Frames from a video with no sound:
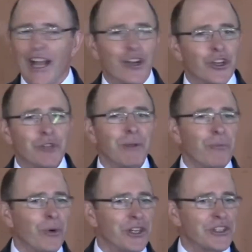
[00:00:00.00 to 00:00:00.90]
I couldn't
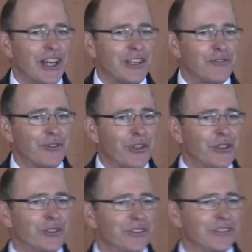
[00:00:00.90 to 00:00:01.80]
be more excited for
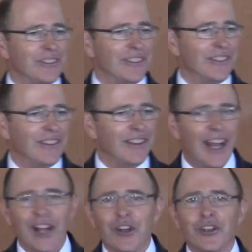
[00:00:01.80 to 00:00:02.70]
you.
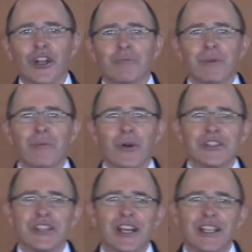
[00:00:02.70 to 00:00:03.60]
I could not be
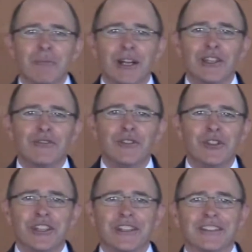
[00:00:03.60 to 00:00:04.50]
more excited about the
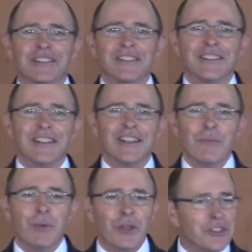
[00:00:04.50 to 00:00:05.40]
future
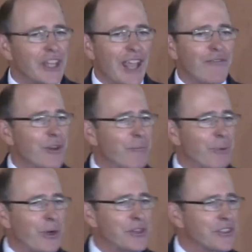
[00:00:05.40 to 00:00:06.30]
because every
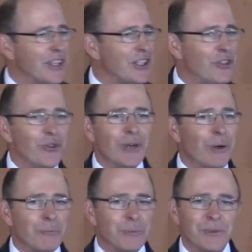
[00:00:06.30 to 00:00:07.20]
person that you
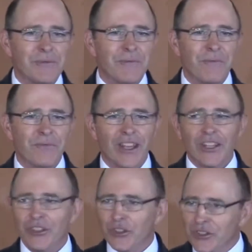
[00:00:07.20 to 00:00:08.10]
equip
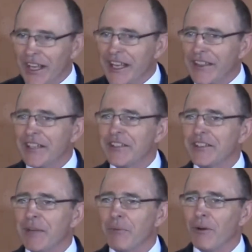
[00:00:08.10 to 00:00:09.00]
to take that
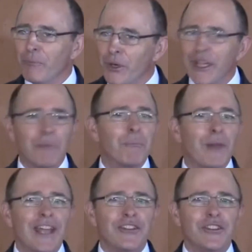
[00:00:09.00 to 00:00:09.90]
step of putting a
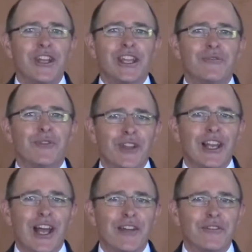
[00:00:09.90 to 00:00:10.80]
plan together for
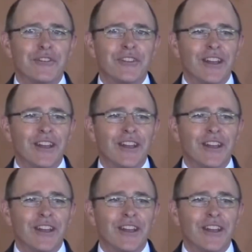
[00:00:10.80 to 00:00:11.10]
their life